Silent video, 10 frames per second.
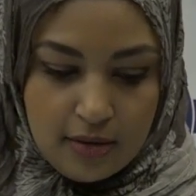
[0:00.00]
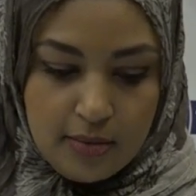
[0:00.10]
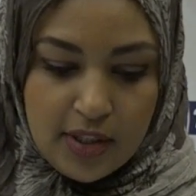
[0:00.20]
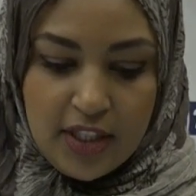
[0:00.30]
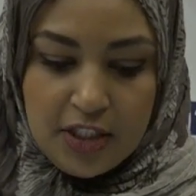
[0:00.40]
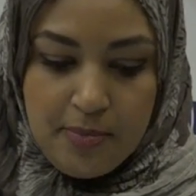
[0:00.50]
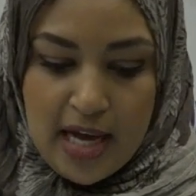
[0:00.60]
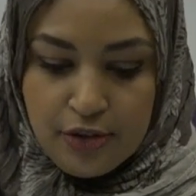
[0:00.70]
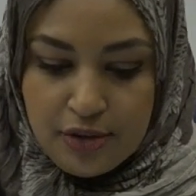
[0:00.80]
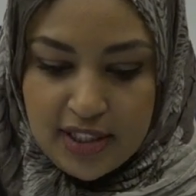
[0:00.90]
Will these
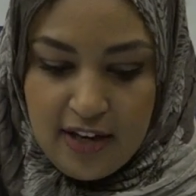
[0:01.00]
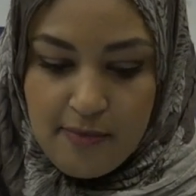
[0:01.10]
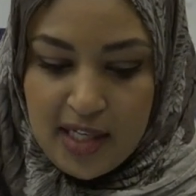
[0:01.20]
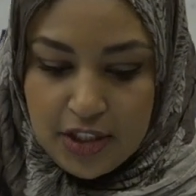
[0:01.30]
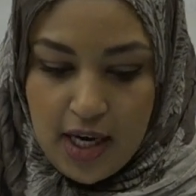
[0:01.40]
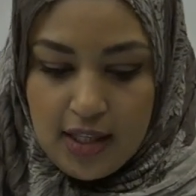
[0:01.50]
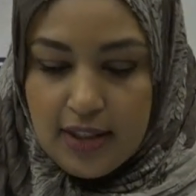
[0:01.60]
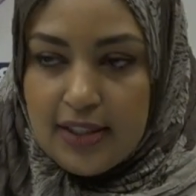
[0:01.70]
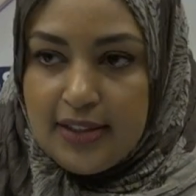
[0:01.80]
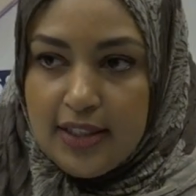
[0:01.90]
boundaries give my
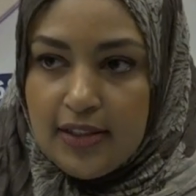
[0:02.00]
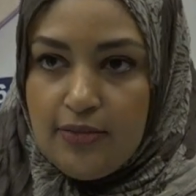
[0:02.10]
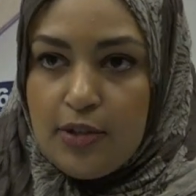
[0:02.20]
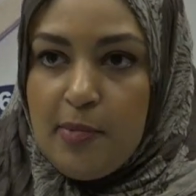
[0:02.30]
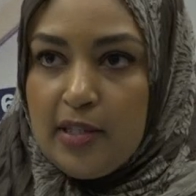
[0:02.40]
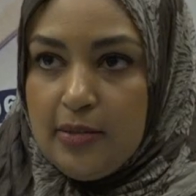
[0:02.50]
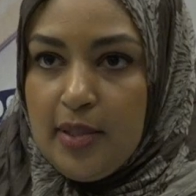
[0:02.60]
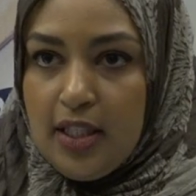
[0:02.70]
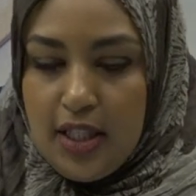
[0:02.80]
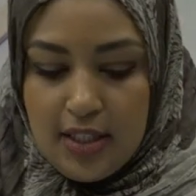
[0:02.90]
child a sense of
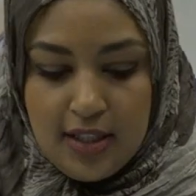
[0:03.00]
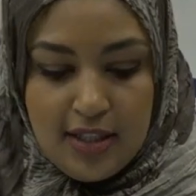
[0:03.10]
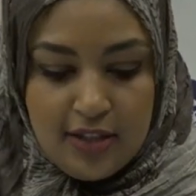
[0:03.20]
responsibility?